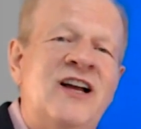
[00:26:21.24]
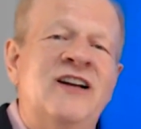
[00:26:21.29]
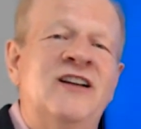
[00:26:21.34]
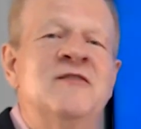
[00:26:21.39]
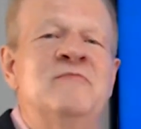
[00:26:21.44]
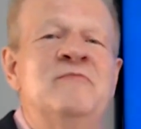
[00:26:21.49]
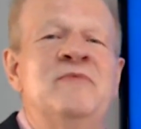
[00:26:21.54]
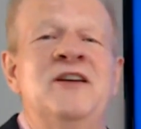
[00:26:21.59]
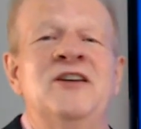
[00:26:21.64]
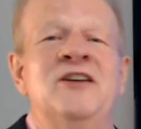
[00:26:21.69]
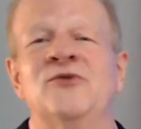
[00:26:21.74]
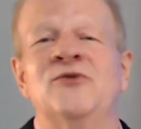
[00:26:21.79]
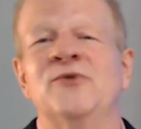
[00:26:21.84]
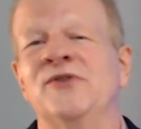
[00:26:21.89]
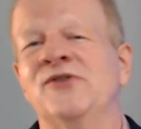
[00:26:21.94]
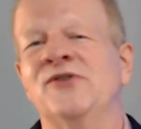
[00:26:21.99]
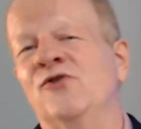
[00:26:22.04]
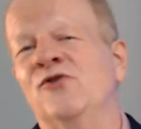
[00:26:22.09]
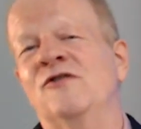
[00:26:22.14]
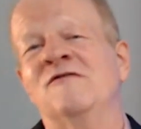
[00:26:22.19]
at the beach
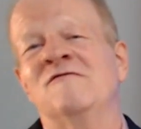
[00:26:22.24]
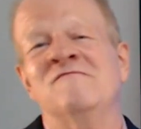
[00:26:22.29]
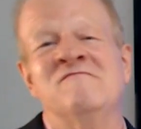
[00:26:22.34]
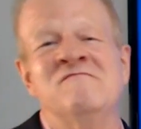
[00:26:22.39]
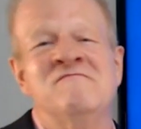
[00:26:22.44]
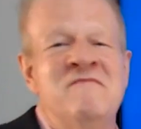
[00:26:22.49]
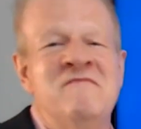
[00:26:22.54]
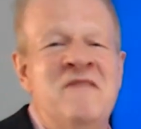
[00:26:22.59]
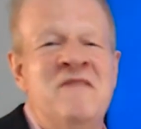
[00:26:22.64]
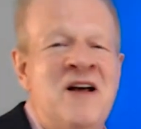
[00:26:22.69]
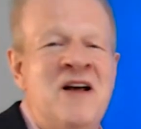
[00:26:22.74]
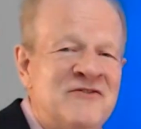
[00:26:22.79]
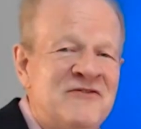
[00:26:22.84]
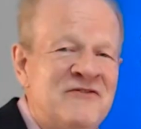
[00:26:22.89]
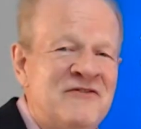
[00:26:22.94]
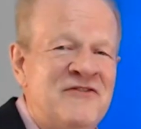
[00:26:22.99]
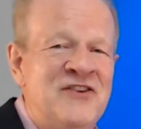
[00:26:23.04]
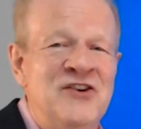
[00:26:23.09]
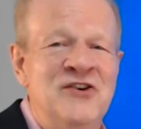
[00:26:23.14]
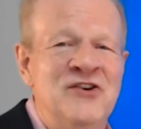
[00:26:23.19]
resort, mountain
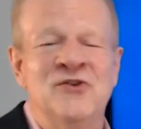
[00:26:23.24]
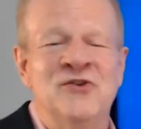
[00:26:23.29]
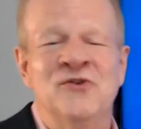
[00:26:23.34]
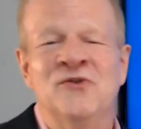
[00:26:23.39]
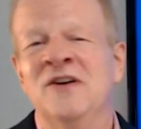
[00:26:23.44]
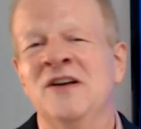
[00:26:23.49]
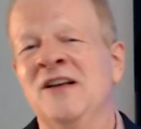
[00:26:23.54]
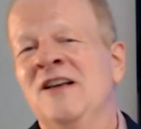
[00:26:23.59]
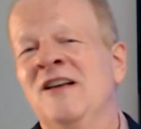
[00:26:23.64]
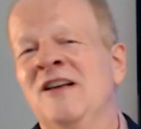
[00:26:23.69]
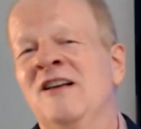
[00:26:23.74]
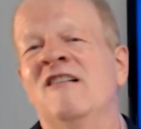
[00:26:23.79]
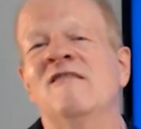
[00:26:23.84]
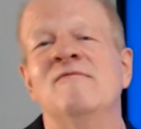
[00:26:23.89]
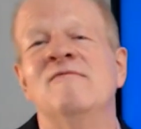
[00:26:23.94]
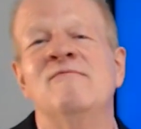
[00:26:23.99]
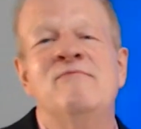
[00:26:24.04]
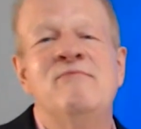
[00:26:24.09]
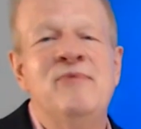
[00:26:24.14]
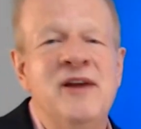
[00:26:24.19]
view,
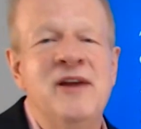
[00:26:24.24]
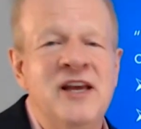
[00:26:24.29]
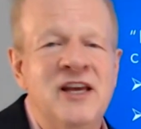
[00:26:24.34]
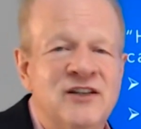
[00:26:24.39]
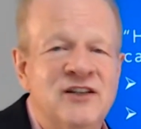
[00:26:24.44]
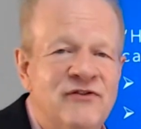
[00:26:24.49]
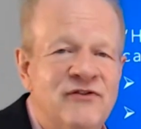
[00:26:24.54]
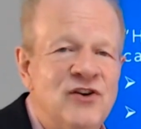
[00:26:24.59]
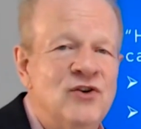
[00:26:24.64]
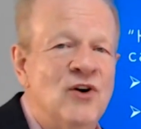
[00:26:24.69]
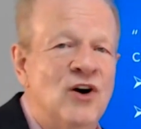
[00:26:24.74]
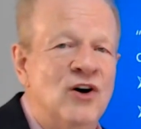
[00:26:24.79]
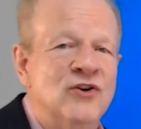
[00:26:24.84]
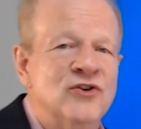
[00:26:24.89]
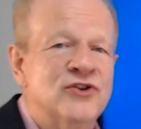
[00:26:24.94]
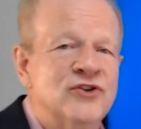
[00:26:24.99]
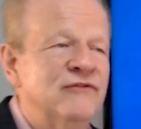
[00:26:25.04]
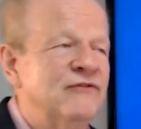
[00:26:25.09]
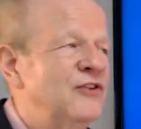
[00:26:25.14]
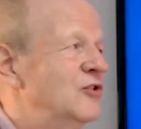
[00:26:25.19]
beach view,
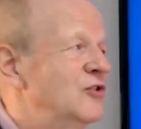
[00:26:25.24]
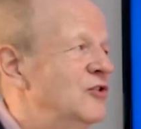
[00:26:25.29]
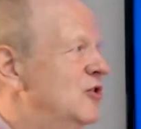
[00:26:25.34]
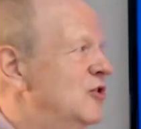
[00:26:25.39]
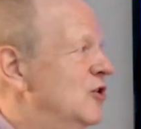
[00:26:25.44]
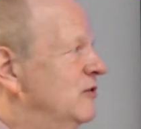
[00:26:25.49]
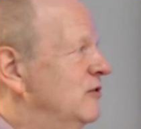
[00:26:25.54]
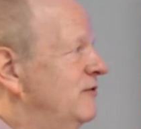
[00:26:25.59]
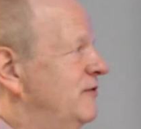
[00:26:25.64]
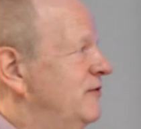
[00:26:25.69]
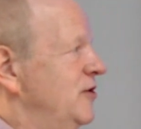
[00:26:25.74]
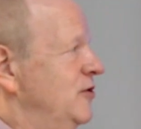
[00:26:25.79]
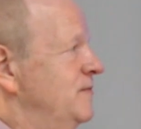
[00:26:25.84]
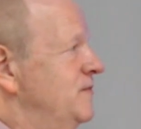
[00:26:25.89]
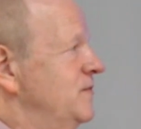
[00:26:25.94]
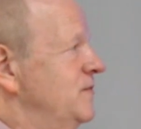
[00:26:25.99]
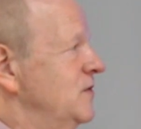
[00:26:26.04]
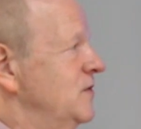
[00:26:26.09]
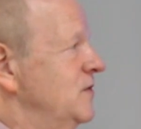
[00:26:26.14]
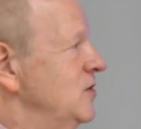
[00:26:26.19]
ocean view, Gulf view.
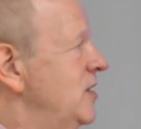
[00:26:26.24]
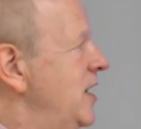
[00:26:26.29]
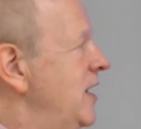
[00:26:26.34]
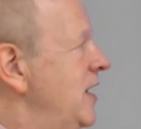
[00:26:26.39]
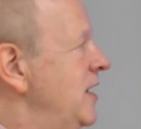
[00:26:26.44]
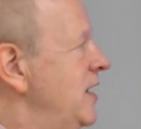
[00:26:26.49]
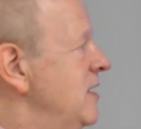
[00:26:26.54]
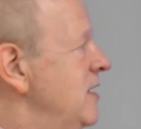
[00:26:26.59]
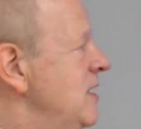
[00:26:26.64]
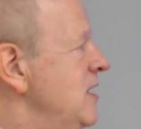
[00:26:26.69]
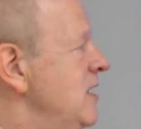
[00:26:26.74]
Okay.